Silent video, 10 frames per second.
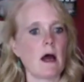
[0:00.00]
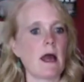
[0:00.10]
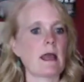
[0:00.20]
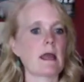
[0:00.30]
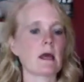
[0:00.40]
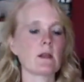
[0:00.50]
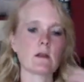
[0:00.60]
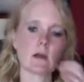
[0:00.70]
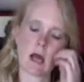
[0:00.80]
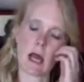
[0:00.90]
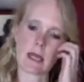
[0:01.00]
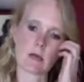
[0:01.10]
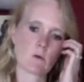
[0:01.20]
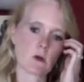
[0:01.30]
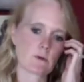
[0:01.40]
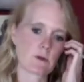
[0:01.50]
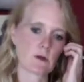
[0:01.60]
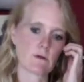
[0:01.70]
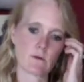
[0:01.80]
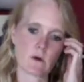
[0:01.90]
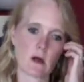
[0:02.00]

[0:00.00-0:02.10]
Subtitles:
And I had worked with her for